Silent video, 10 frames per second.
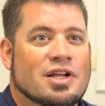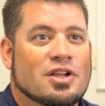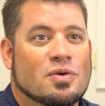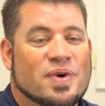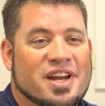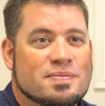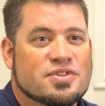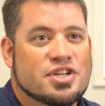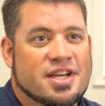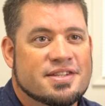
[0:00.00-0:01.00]
Hello, my name
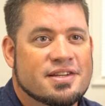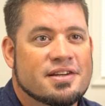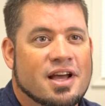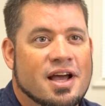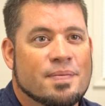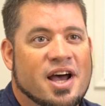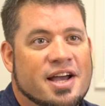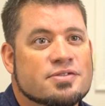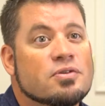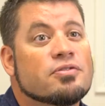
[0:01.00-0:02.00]
is Jason. I'm a
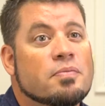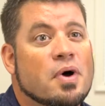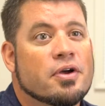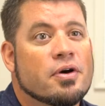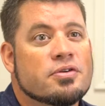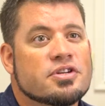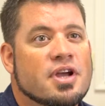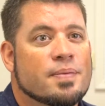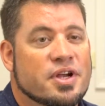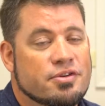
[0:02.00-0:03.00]
high school football coach,
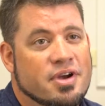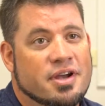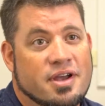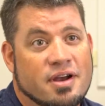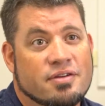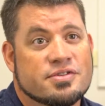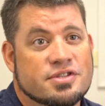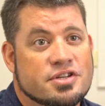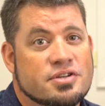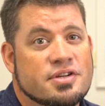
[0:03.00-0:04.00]
and my direct care
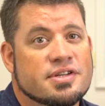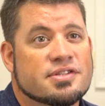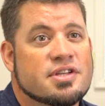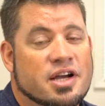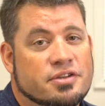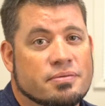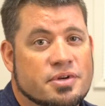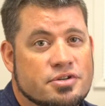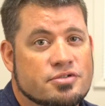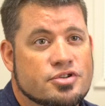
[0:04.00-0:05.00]
physician is Doctor
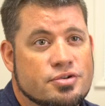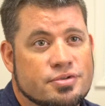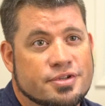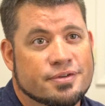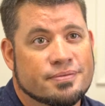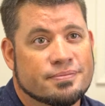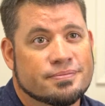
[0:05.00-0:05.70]
Richard Schuster.